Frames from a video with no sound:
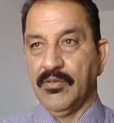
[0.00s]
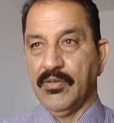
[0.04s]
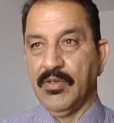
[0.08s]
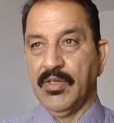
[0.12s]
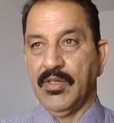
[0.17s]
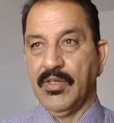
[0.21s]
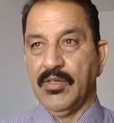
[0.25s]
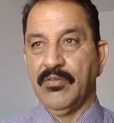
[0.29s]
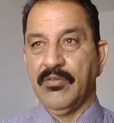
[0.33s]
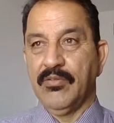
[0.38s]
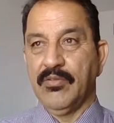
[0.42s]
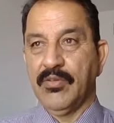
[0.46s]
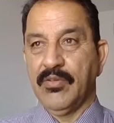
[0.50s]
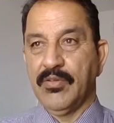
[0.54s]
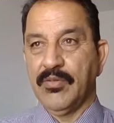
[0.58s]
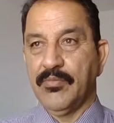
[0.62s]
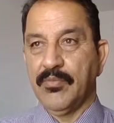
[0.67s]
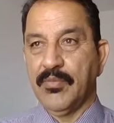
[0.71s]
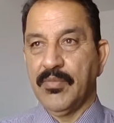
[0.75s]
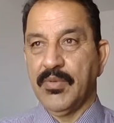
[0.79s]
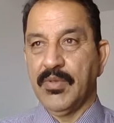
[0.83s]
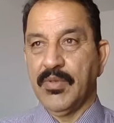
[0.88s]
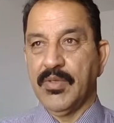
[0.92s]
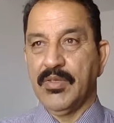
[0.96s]
will
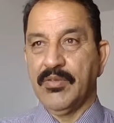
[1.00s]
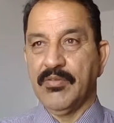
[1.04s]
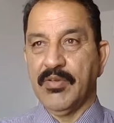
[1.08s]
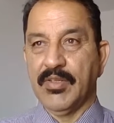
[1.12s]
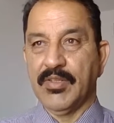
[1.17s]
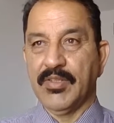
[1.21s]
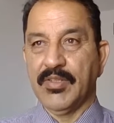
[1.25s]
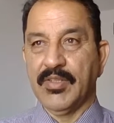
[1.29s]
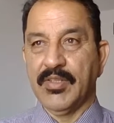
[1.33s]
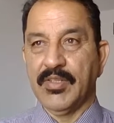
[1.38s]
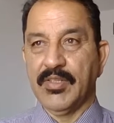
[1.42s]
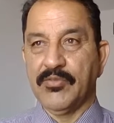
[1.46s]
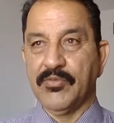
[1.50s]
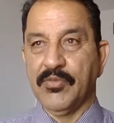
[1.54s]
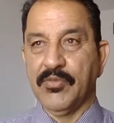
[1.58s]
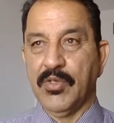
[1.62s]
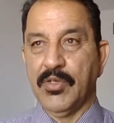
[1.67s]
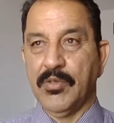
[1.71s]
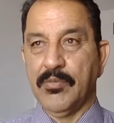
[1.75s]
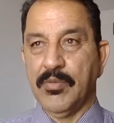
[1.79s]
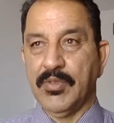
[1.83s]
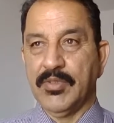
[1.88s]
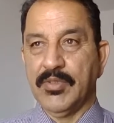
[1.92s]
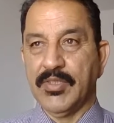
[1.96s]
then it
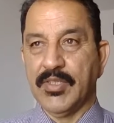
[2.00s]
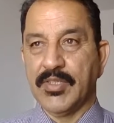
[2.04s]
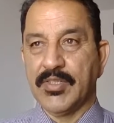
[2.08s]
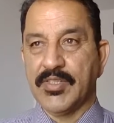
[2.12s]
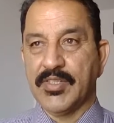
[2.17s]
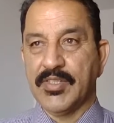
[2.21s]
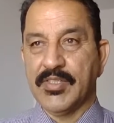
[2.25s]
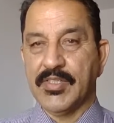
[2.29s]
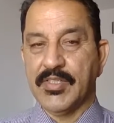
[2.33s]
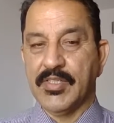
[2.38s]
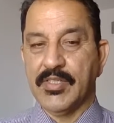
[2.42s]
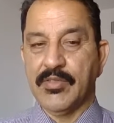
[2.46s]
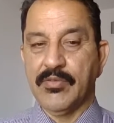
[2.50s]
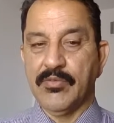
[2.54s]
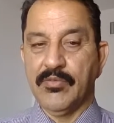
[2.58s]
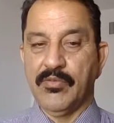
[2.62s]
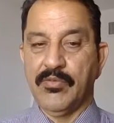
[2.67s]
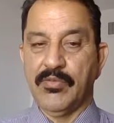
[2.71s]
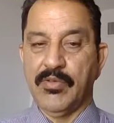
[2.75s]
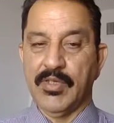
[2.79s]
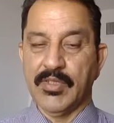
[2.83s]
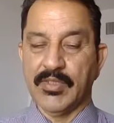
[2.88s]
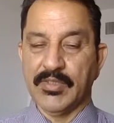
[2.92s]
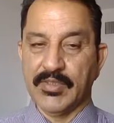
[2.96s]
will be the treated
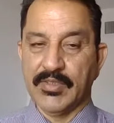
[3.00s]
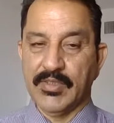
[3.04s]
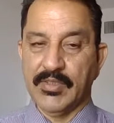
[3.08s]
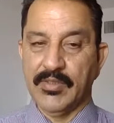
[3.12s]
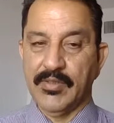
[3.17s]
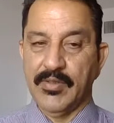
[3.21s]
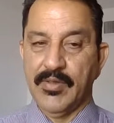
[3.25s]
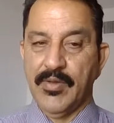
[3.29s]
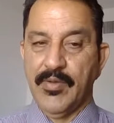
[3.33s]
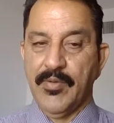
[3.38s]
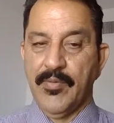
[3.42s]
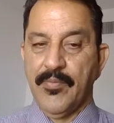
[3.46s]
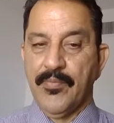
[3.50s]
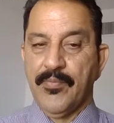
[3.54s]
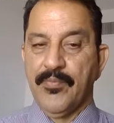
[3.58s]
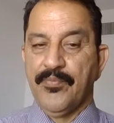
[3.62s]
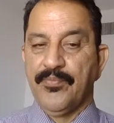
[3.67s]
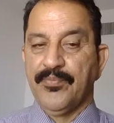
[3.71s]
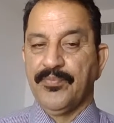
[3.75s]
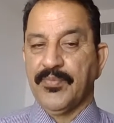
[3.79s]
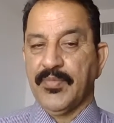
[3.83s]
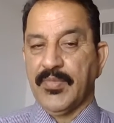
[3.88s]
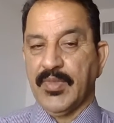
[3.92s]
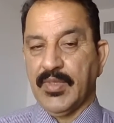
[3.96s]
for the
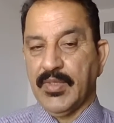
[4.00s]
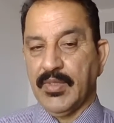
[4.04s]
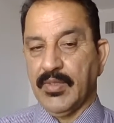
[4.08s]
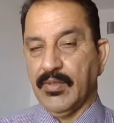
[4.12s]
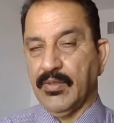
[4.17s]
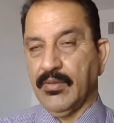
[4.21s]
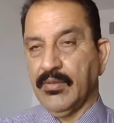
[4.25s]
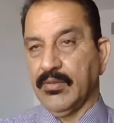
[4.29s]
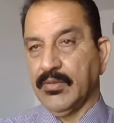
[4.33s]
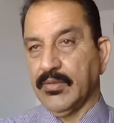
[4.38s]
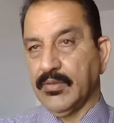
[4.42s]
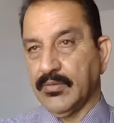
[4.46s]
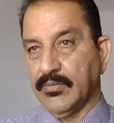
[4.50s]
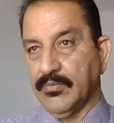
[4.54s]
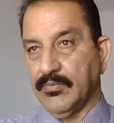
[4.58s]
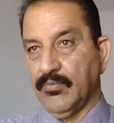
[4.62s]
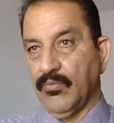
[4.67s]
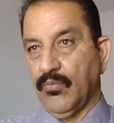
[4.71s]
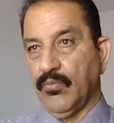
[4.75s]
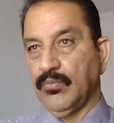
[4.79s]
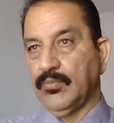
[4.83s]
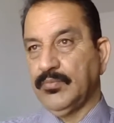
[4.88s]
uh,